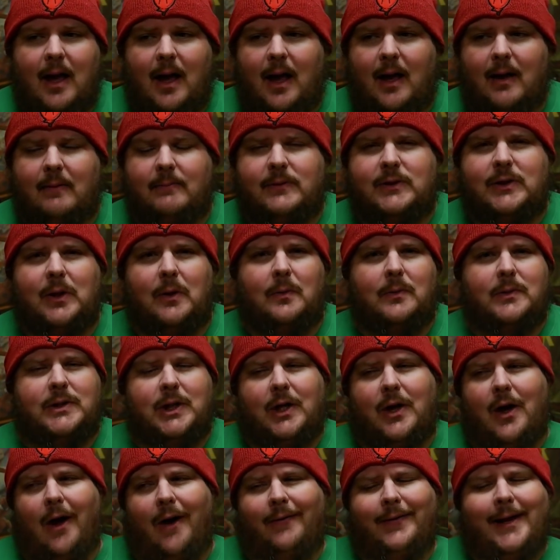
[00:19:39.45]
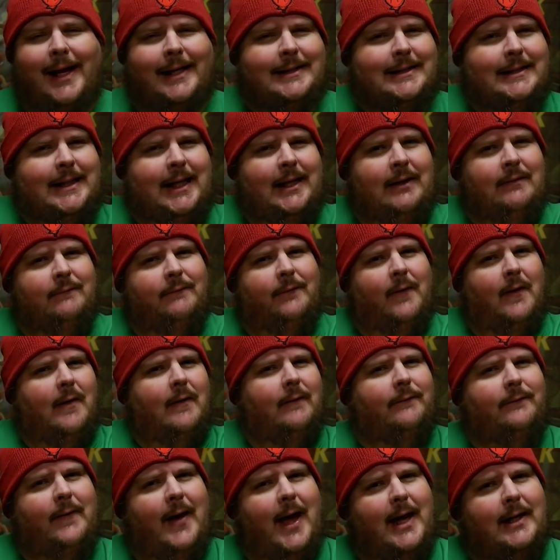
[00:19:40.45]
Um, so to call that scene
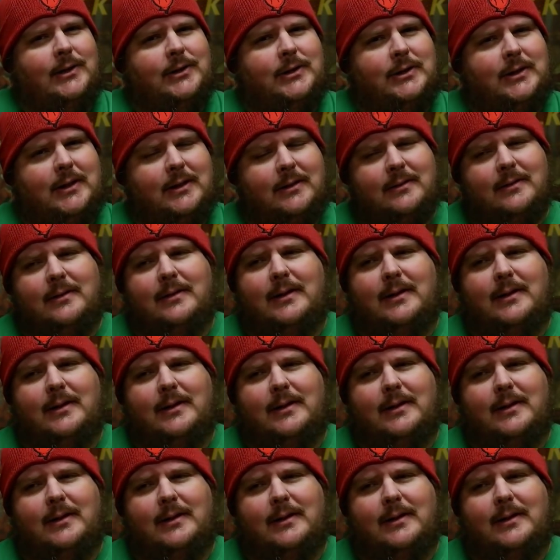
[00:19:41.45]
far fetched